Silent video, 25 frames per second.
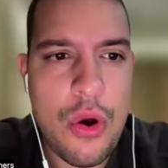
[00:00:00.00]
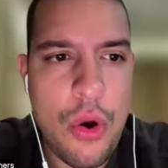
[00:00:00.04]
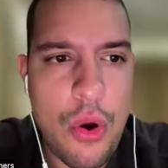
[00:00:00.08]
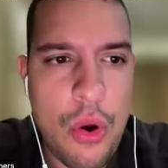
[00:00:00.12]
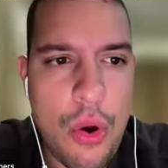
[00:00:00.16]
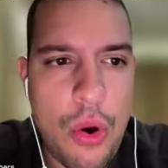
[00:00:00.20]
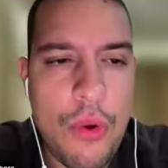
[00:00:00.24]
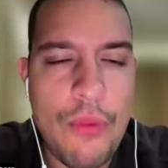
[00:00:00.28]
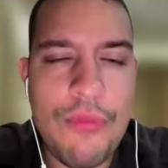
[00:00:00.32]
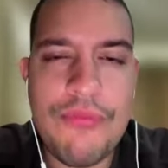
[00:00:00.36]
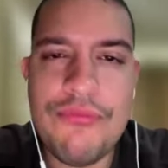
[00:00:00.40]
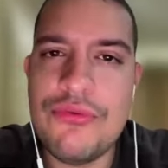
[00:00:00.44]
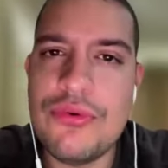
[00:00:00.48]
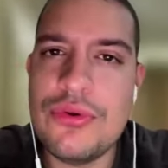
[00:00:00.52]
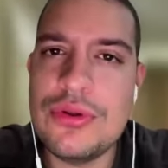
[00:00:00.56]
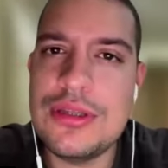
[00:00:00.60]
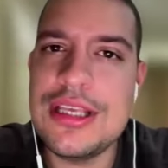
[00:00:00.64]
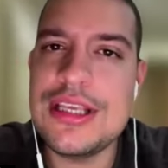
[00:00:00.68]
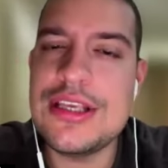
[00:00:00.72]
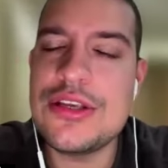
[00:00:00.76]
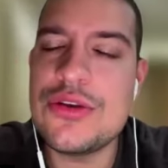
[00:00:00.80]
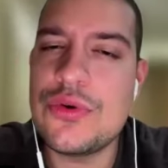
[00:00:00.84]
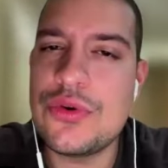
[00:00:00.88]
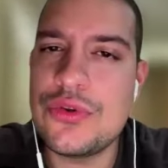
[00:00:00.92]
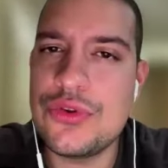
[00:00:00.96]

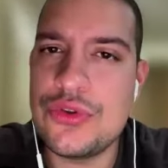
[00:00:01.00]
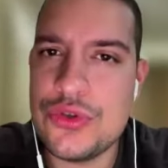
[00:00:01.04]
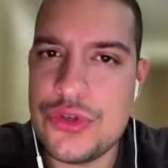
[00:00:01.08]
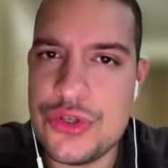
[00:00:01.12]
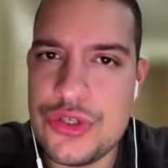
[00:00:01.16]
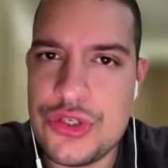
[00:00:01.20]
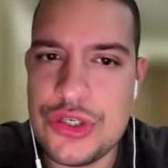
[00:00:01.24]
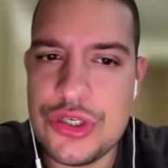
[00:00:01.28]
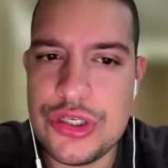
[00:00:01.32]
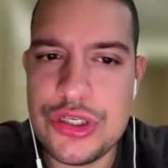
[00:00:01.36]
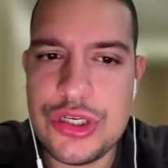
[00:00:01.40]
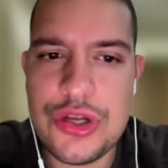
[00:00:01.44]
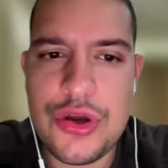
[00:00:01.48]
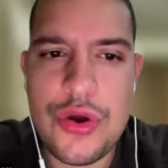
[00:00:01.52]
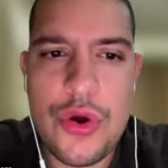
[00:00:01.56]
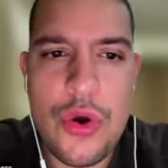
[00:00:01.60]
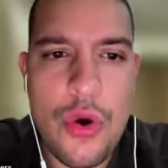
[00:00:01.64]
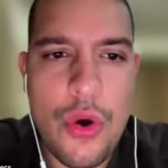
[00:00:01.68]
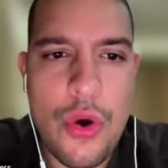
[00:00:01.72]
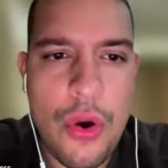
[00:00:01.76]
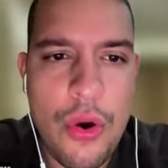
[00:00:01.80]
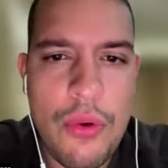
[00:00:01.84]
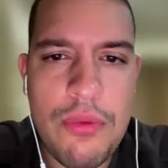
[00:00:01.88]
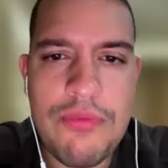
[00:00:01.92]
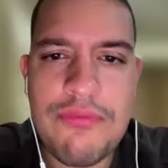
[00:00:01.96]
Hopefully you understood.
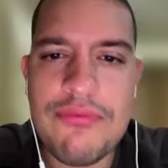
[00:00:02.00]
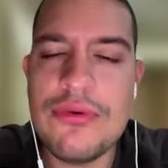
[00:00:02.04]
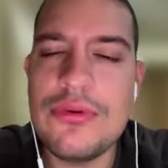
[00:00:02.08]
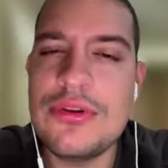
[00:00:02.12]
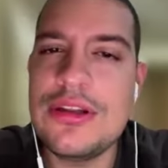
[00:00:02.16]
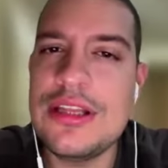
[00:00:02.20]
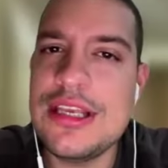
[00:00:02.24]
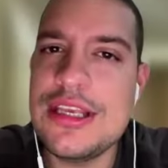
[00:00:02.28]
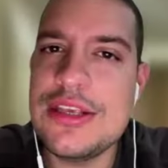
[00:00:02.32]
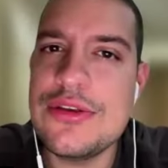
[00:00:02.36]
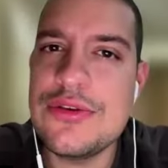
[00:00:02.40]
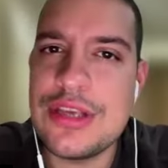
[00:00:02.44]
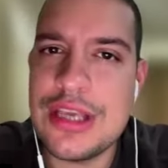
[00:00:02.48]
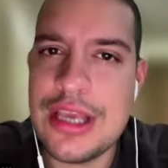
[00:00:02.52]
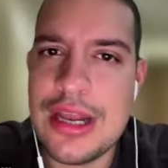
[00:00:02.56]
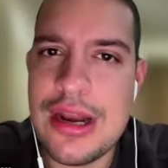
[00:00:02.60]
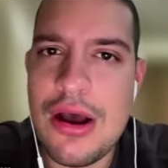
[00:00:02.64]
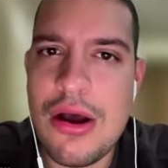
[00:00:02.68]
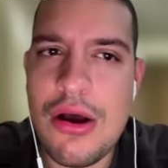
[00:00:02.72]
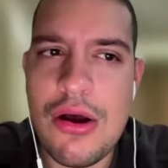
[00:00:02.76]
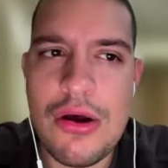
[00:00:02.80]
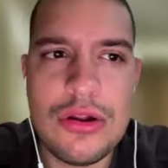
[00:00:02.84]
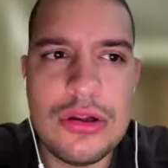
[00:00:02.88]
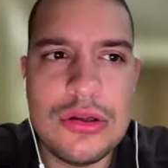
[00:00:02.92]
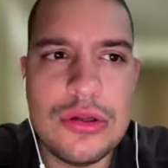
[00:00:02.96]
Hopefully you can
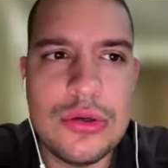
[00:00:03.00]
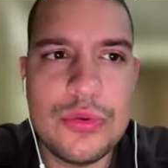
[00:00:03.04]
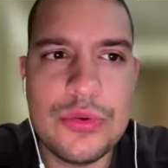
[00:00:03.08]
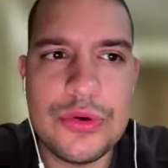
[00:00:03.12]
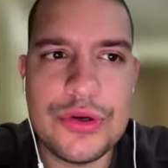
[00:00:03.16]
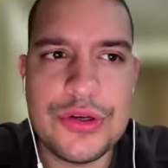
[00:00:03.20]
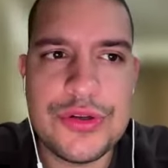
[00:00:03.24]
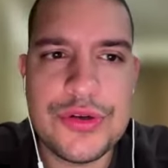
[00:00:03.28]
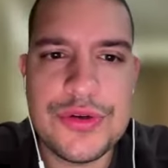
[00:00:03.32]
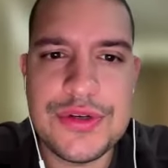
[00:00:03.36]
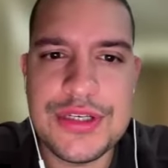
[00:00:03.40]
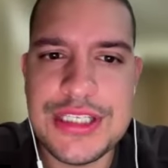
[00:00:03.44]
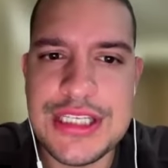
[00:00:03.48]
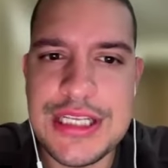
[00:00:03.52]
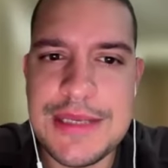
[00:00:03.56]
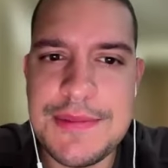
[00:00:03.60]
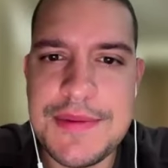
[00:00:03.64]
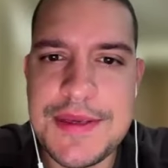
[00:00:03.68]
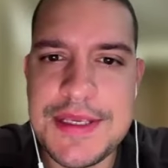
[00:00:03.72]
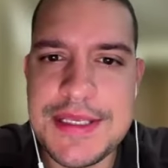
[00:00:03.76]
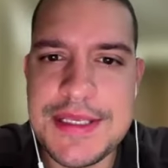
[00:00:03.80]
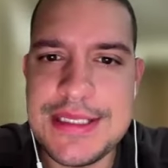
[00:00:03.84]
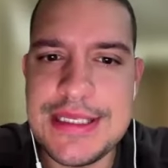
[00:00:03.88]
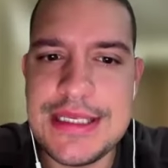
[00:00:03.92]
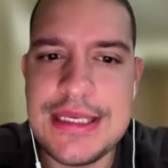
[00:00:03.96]
all lower your
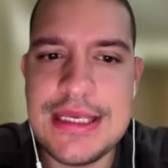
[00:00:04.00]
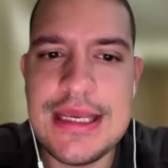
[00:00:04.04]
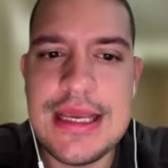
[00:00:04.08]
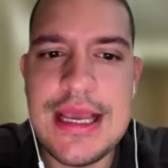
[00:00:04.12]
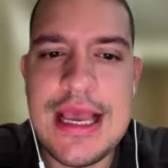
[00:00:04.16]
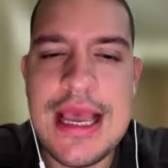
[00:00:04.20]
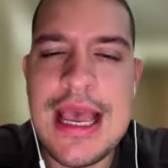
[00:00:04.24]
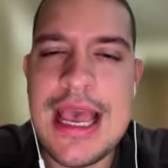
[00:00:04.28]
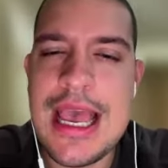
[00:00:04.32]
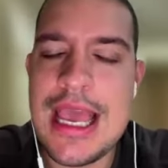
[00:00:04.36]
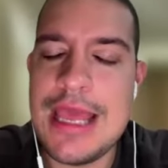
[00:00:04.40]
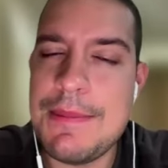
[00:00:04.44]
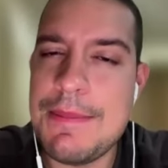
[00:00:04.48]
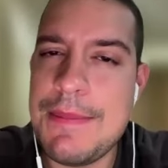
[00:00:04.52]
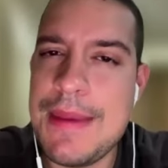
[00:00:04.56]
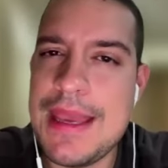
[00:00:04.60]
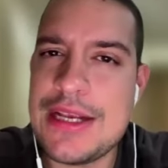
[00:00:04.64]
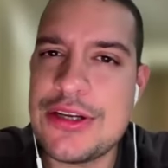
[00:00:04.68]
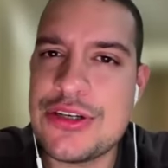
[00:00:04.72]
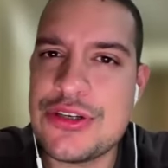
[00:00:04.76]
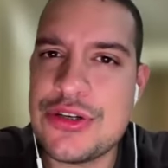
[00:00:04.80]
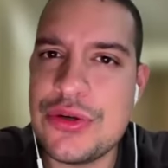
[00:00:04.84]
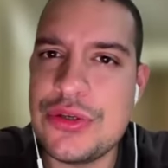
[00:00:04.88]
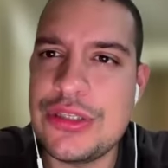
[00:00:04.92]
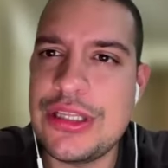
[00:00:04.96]
CPC and
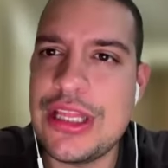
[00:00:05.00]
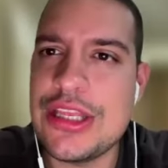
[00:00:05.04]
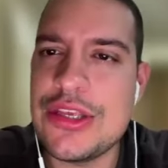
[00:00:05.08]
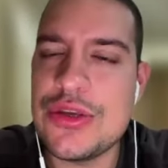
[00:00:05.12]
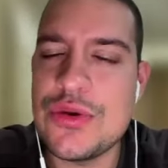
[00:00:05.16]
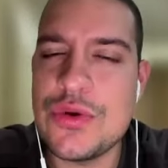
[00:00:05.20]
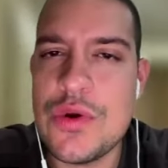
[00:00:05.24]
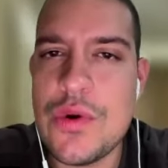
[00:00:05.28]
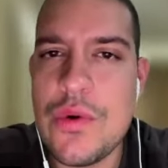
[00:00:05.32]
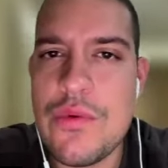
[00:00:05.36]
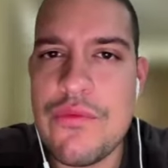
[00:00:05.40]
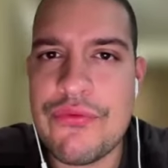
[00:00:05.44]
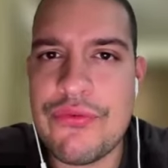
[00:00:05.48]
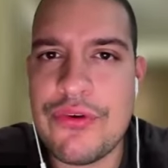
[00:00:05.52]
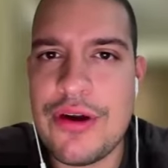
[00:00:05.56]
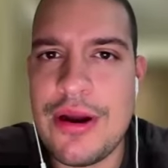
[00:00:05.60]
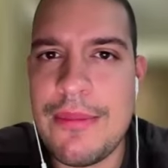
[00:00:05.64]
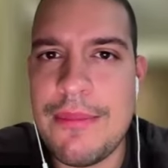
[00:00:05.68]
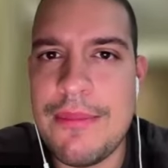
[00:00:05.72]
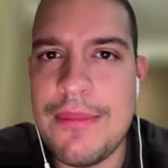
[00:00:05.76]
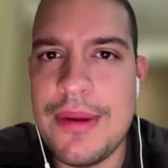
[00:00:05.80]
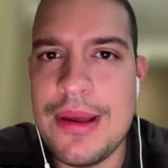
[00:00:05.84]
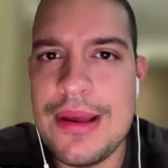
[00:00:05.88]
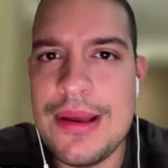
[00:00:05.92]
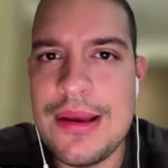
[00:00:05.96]
make sure that you go
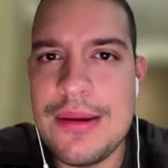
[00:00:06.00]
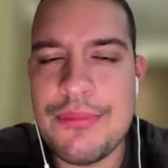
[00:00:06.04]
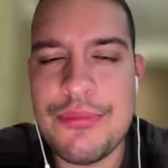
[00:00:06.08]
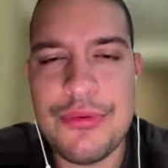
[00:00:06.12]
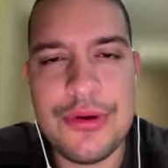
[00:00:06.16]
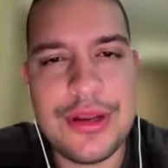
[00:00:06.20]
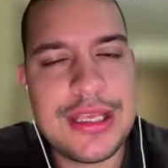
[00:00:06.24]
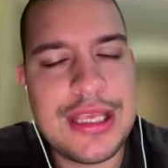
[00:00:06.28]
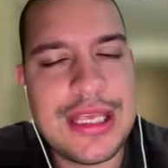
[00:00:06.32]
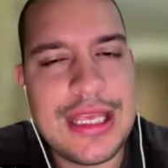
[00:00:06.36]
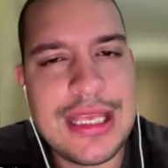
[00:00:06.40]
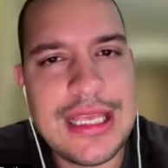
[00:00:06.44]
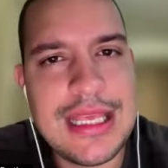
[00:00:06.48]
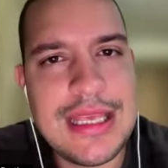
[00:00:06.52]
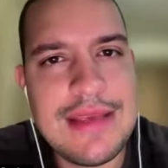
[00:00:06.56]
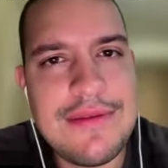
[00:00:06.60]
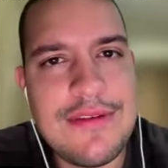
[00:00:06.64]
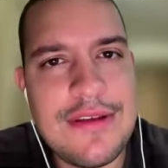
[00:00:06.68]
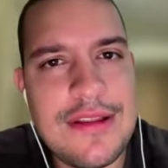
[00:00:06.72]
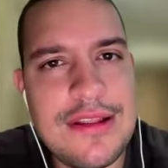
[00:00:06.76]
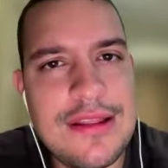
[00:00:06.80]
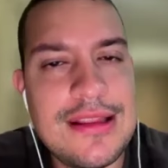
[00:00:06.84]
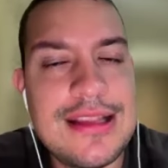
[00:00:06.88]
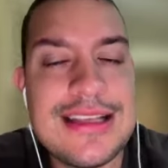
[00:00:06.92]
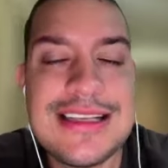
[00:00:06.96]
from breaking
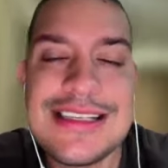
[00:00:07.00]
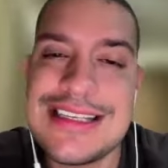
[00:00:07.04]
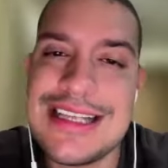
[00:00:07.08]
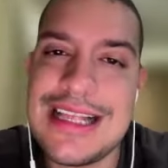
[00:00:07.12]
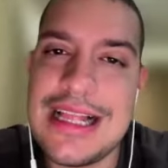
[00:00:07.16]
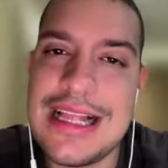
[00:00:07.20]
even,